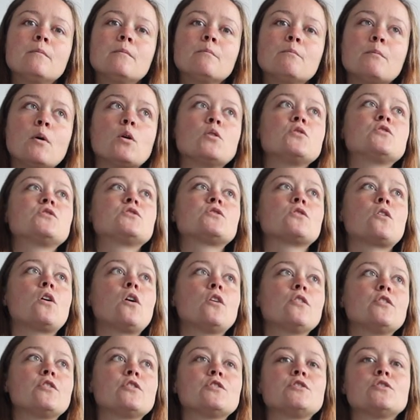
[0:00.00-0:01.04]
most
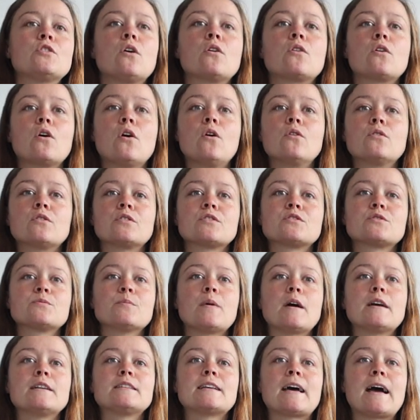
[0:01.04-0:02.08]
other dog owners
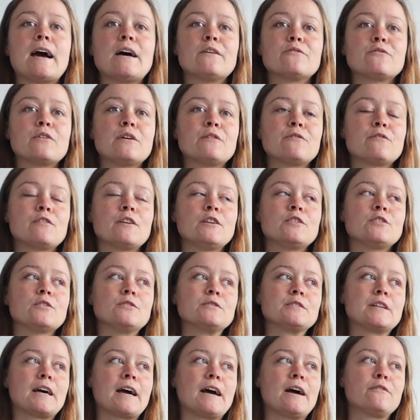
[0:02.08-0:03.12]
might have if they
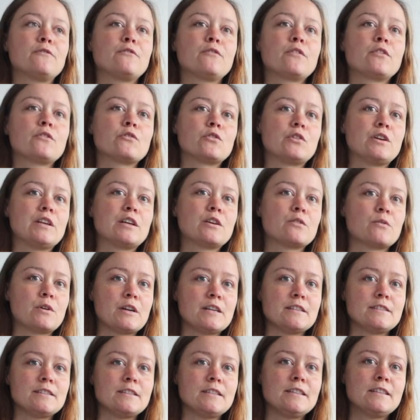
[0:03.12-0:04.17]
don't have three
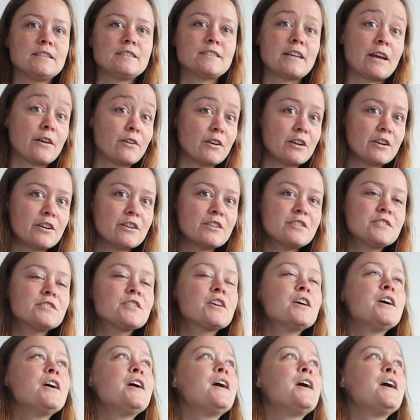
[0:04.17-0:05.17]
crazy terriers.